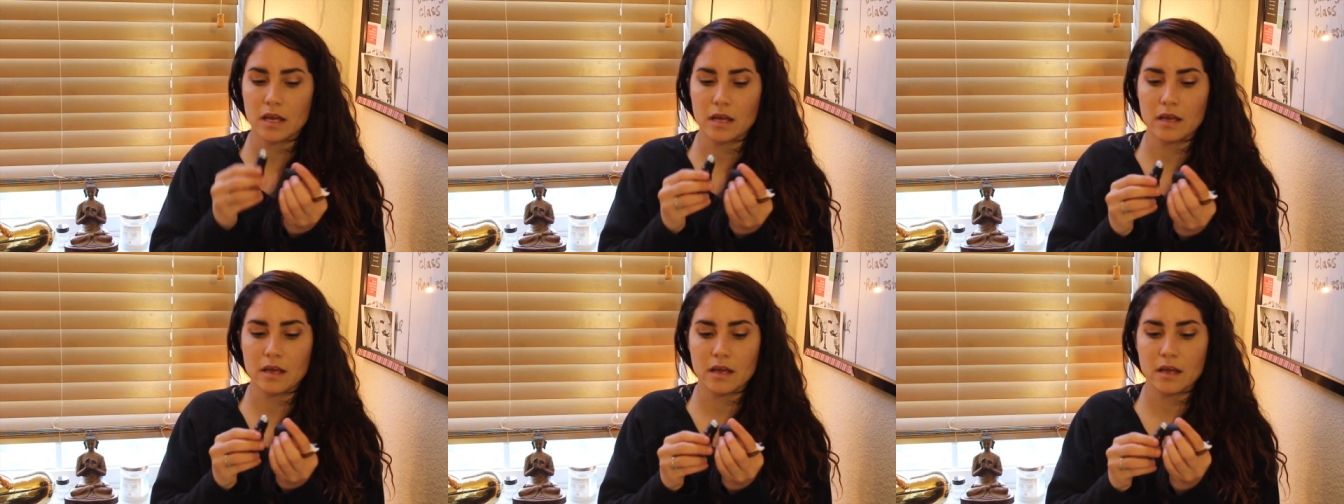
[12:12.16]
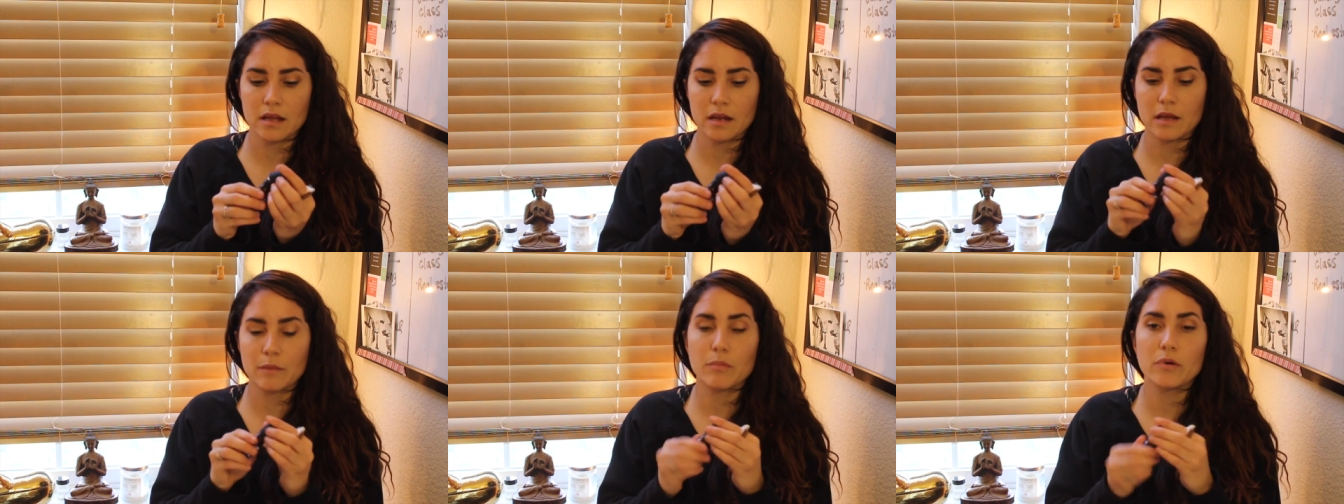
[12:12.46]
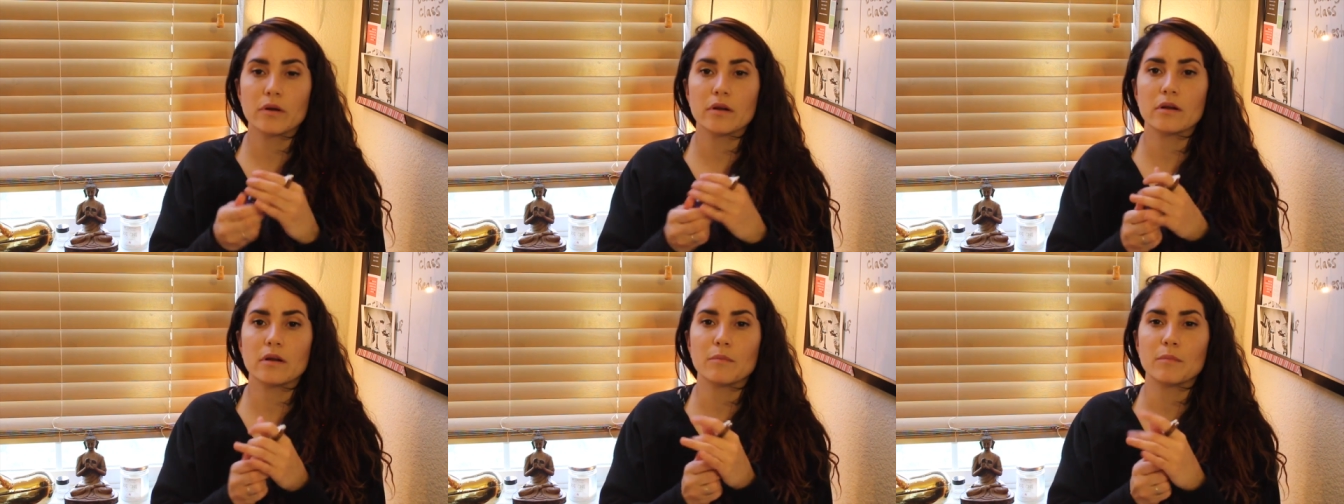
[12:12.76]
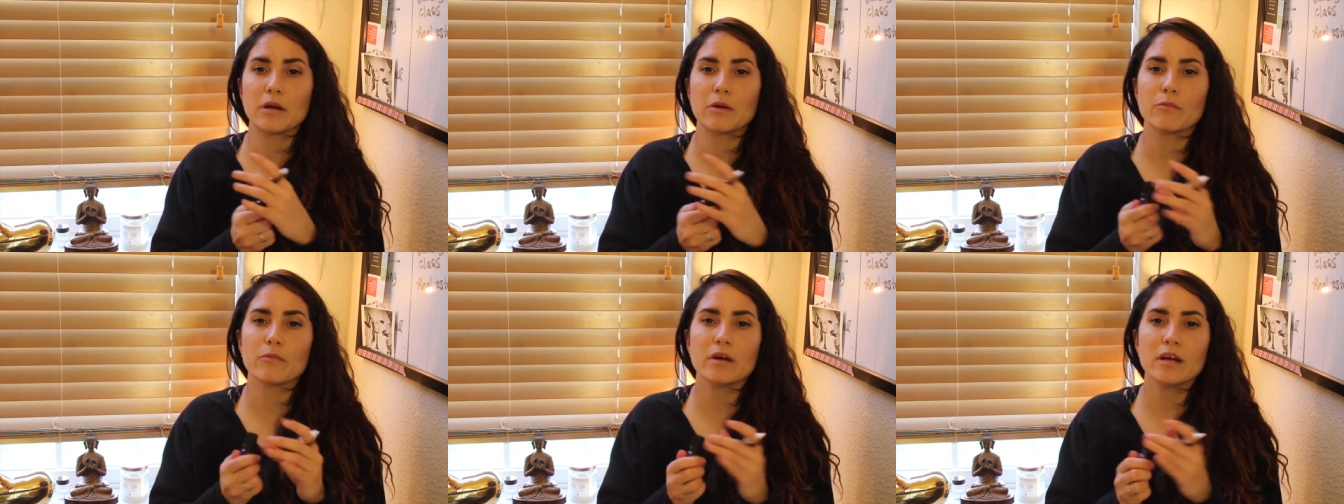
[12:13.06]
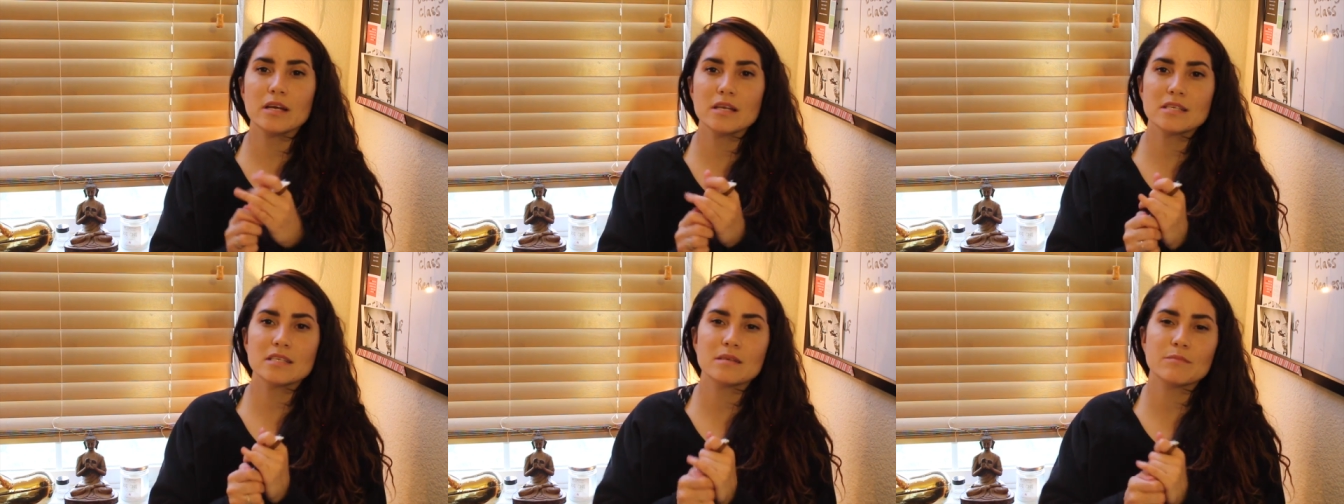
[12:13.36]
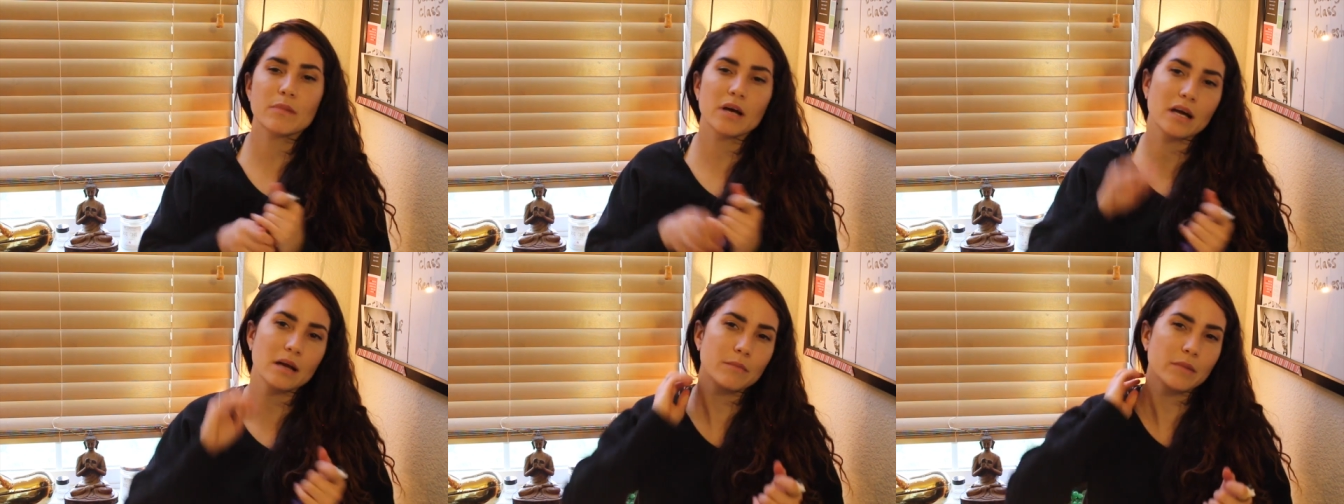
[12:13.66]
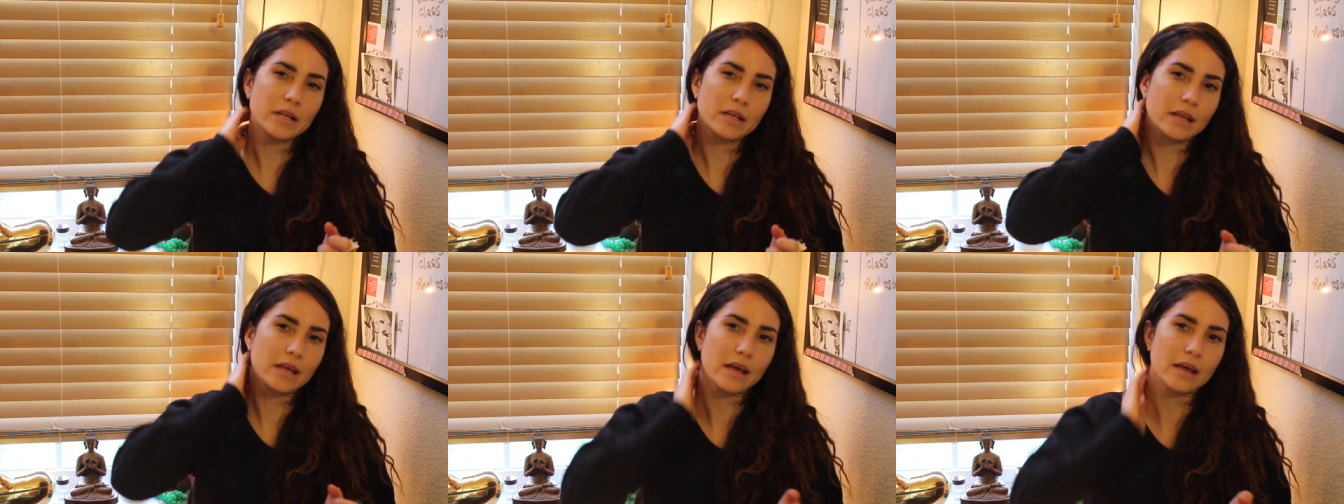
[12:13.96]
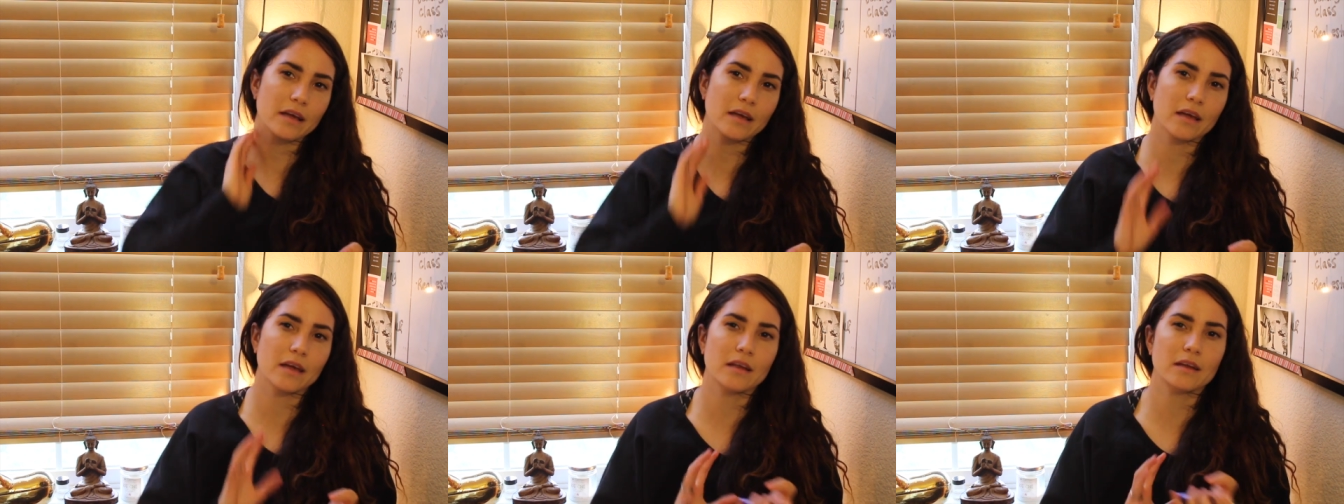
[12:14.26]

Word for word: and I put it on my wrist and behind my neck,